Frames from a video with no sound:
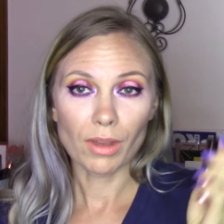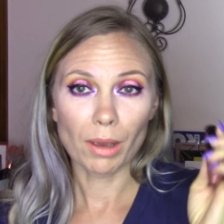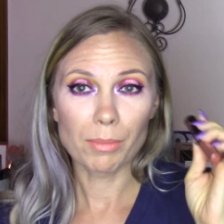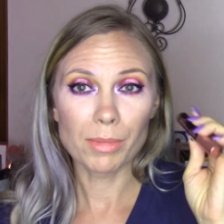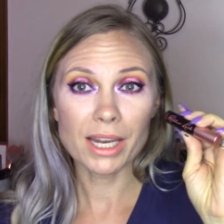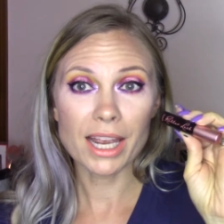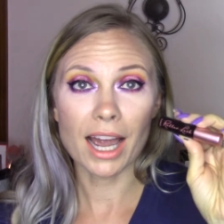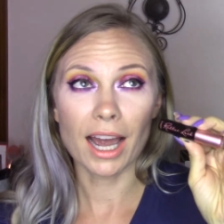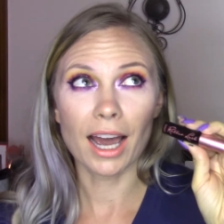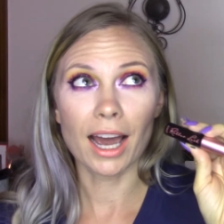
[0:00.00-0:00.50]

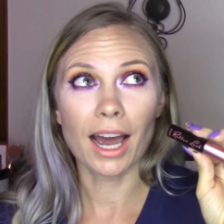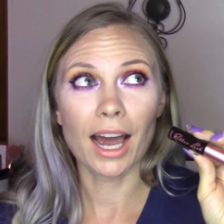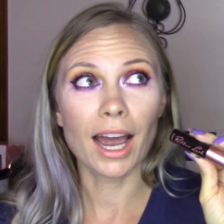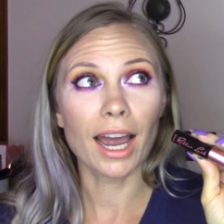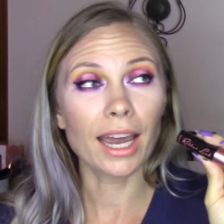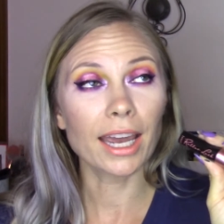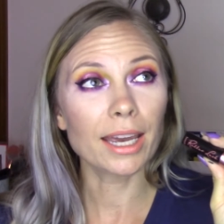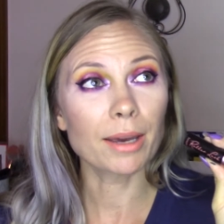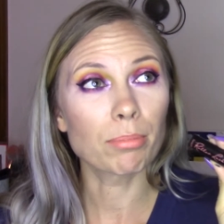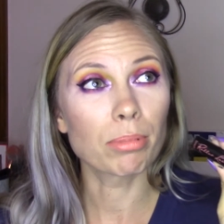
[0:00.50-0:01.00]
yeah,
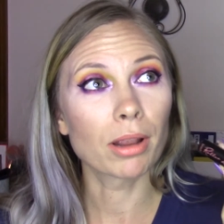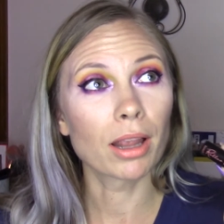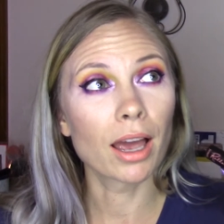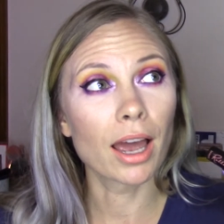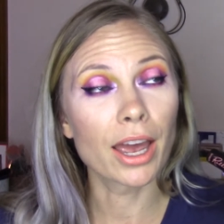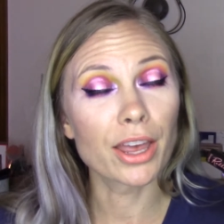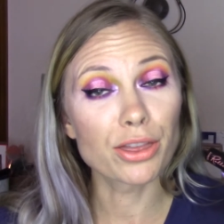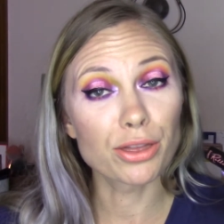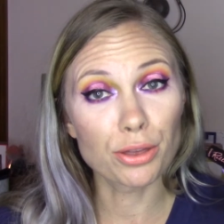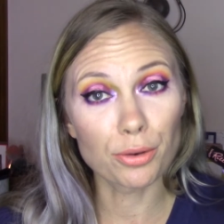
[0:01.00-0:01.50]
I
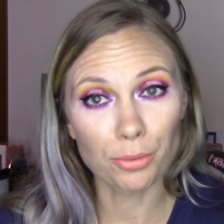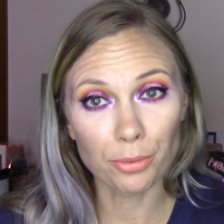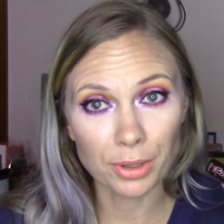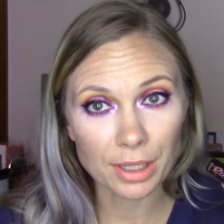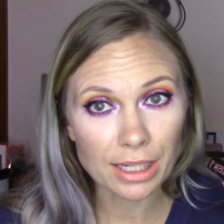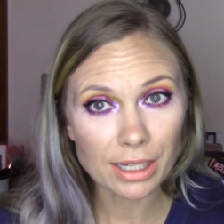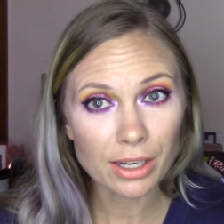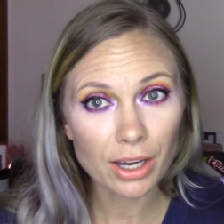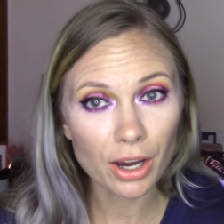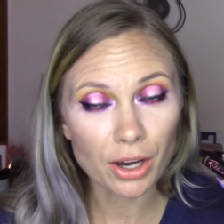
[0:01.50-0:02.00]
applied
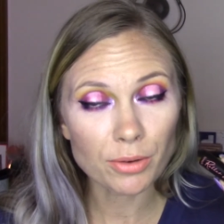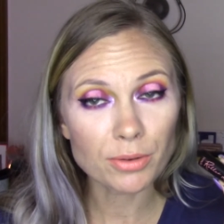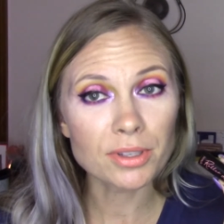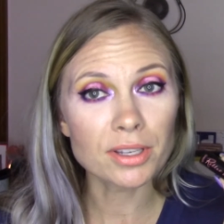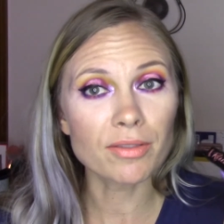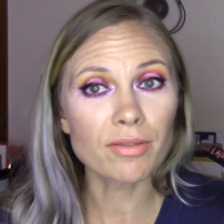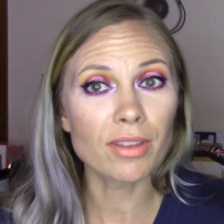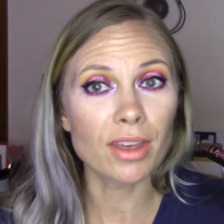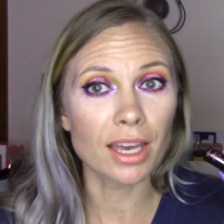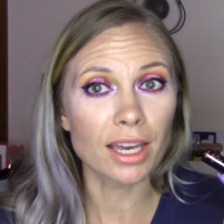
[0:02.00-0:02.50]
3
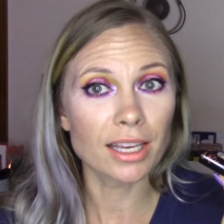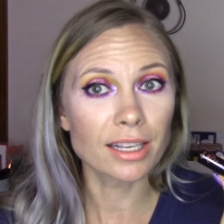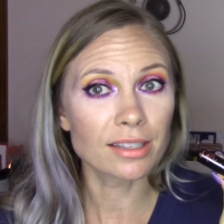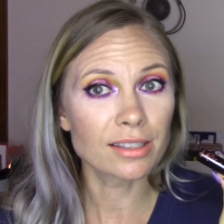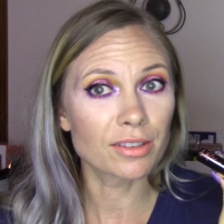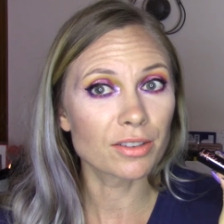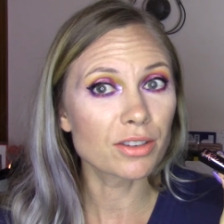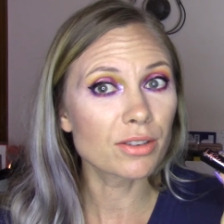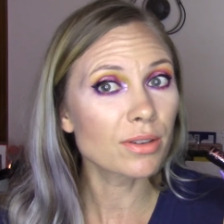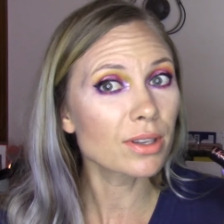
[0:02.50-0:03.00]
coats of this,
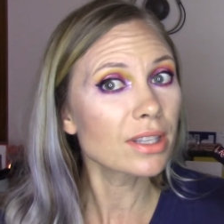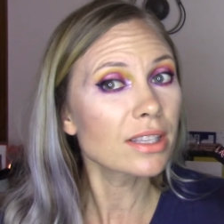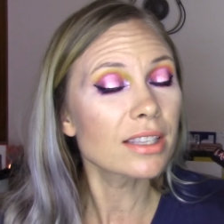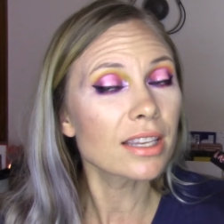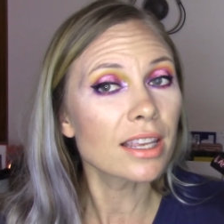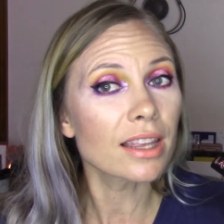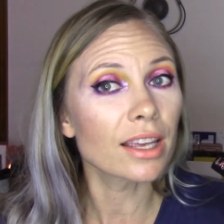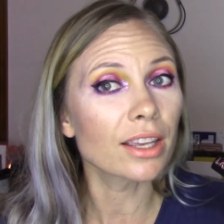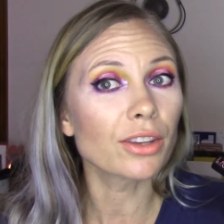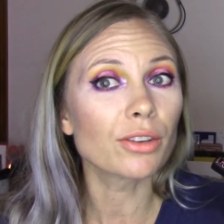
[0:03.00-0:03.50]
so you can
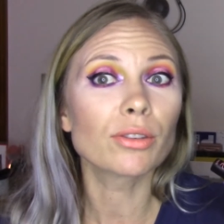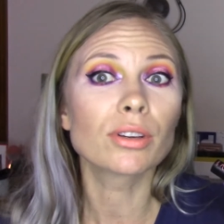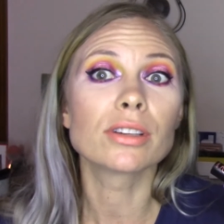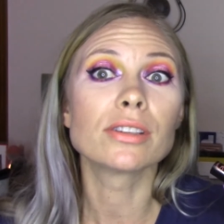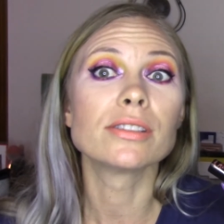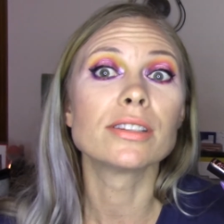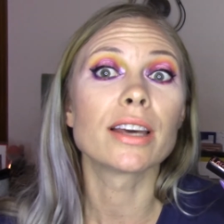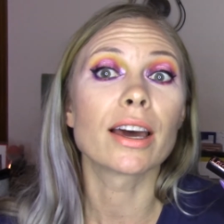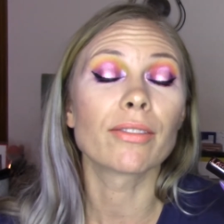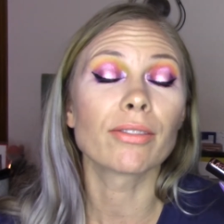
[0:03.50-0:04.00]
see that you
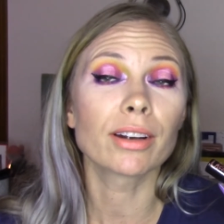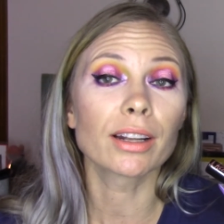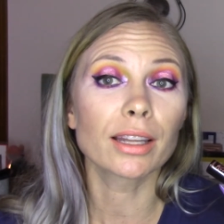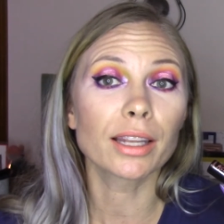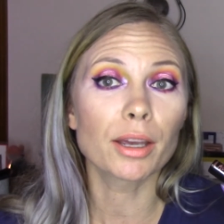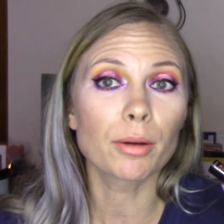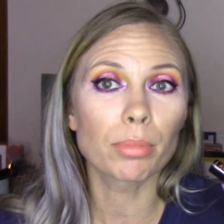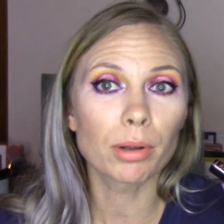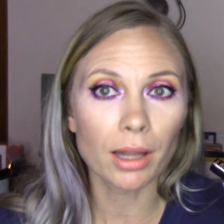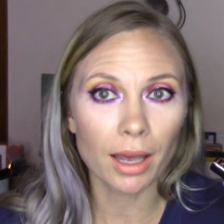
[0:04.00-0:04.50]
can
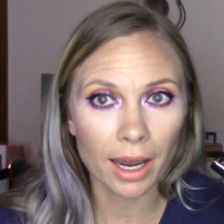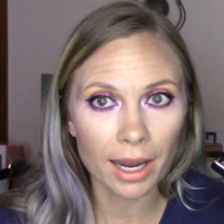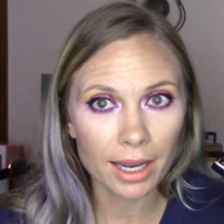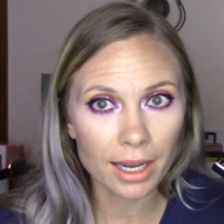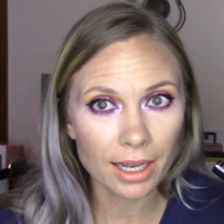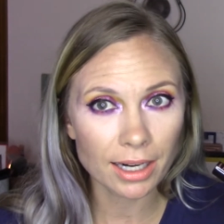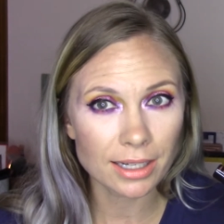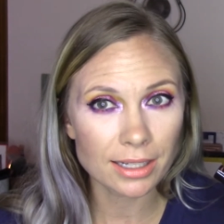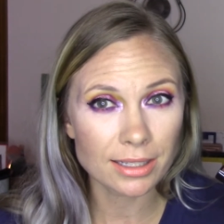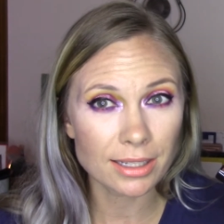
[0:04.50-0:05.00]
definitely apply
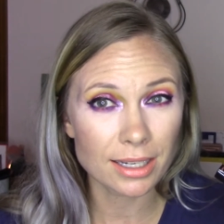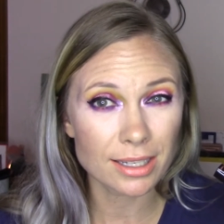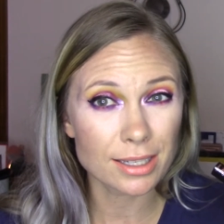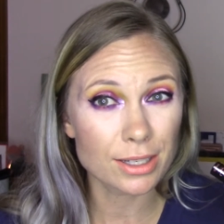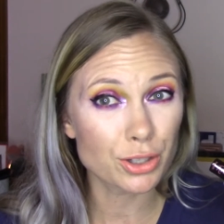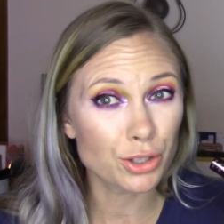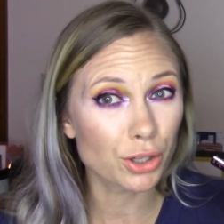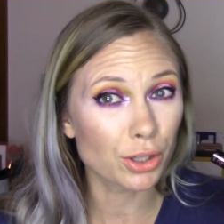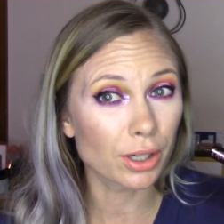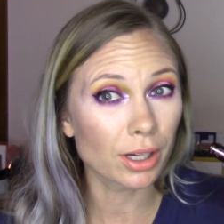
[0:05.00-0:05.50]
it and it
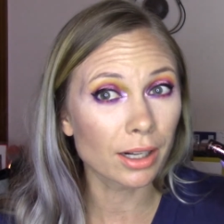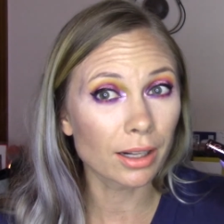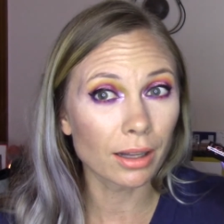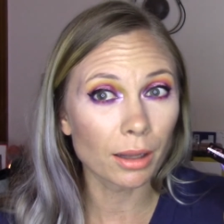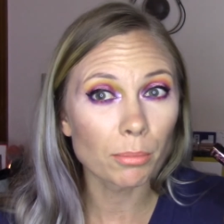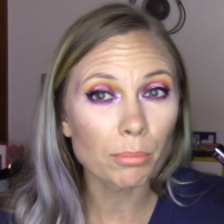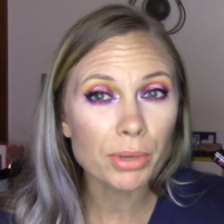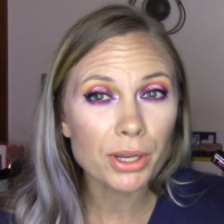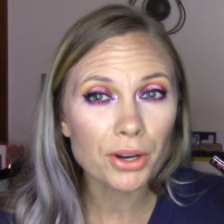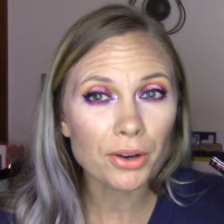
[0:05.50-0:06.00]
doesn't turn
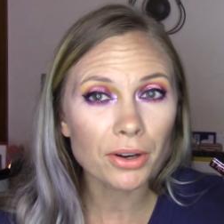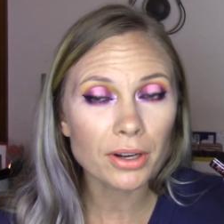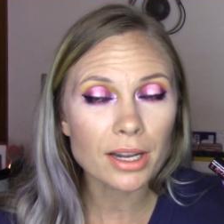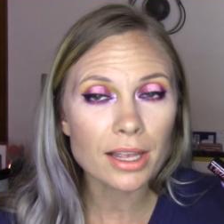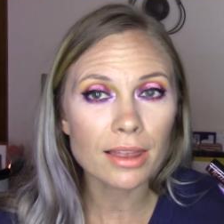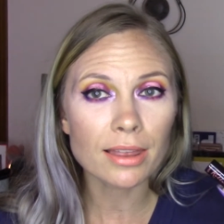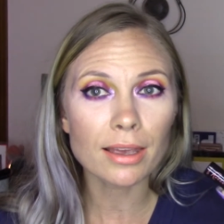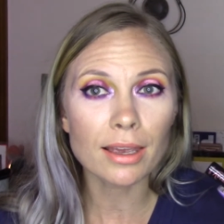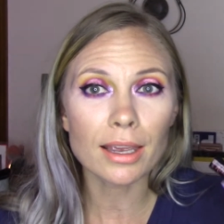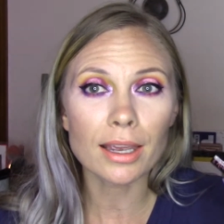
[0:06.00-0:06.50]
clumpy or
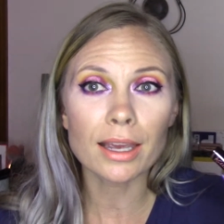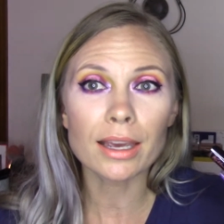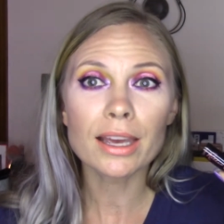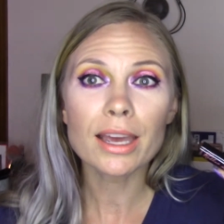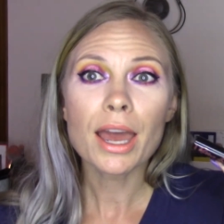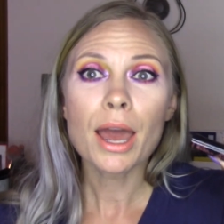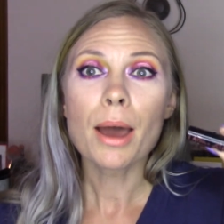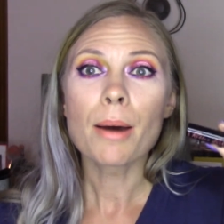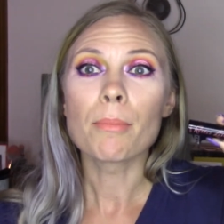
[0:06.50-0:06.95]
anything,